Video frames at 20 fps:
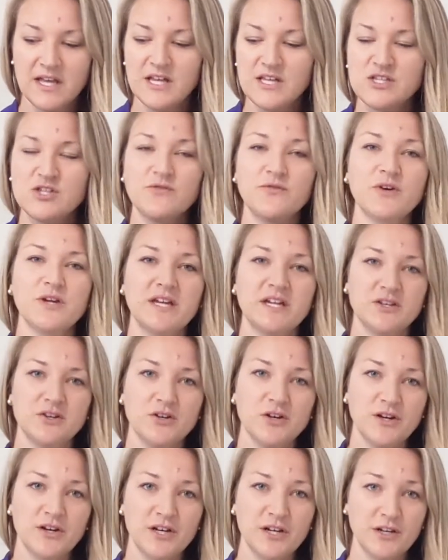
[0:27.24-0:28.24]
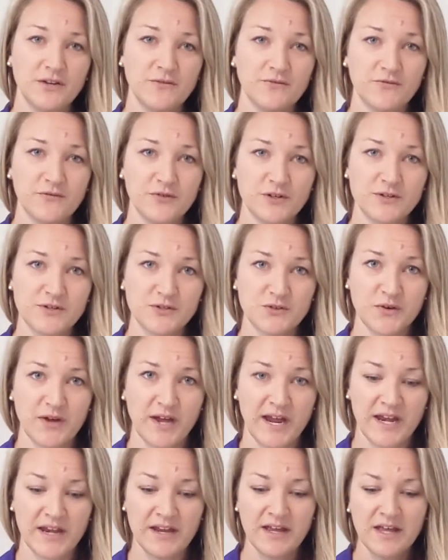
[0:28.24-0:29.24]
So for kindergarten and first
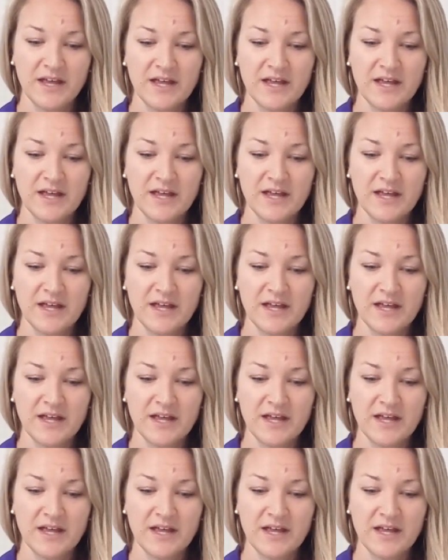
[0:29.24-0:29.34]
grade,